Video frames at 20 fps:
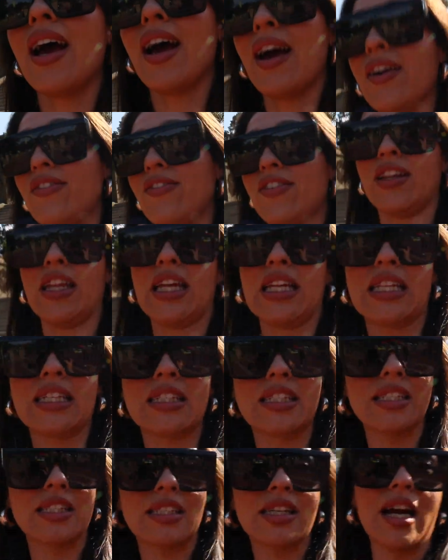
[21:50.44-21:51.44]
I feel like
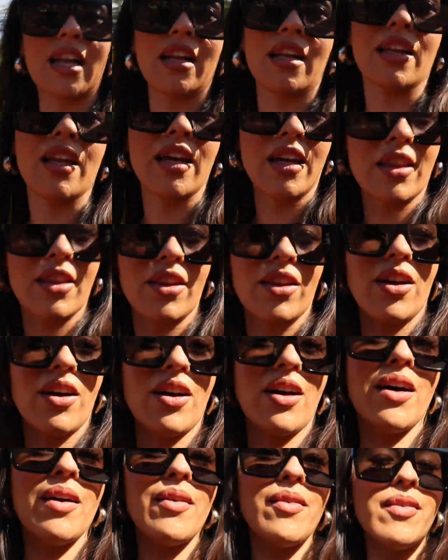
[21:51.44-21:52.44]
this is kind of like
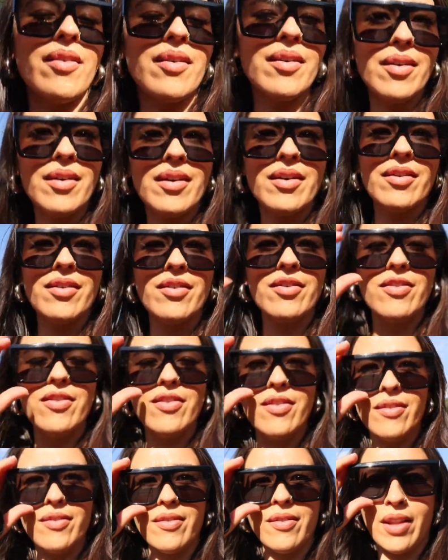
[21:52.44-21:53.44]
the
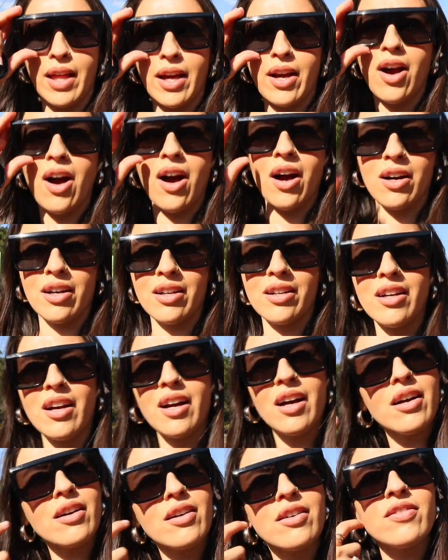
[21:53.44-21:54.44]
like heart
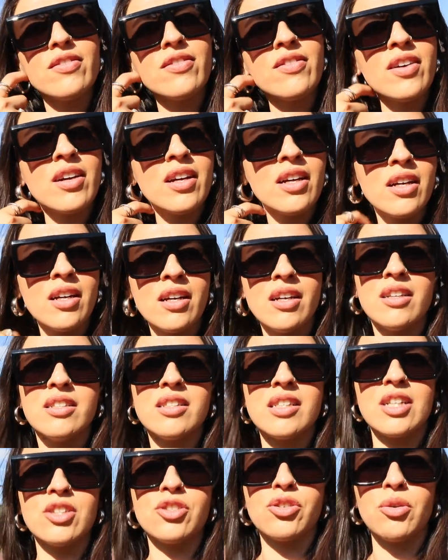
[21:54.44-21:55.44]
of
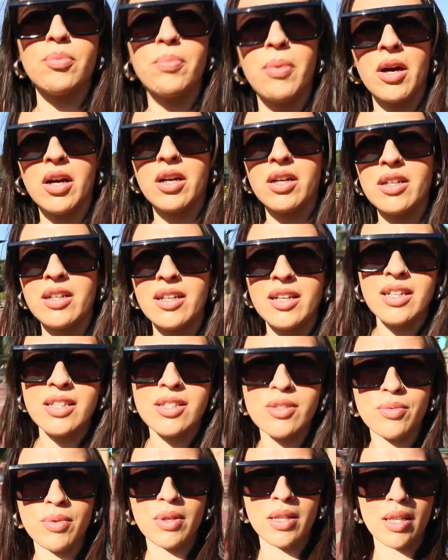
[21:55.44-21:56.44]
Central Park.
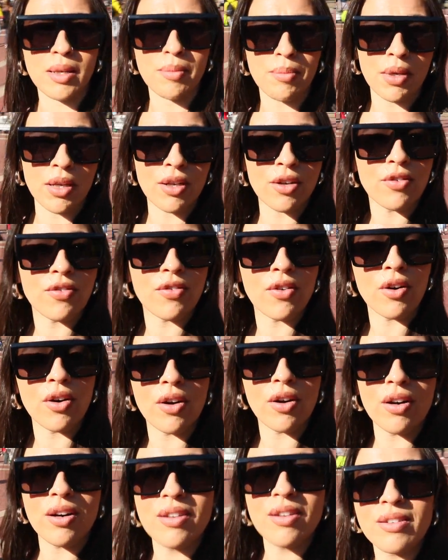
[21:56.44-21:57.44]
It's really
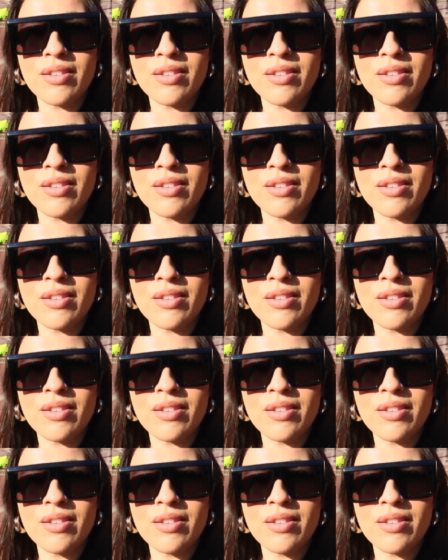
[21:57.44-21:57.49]
beautiful.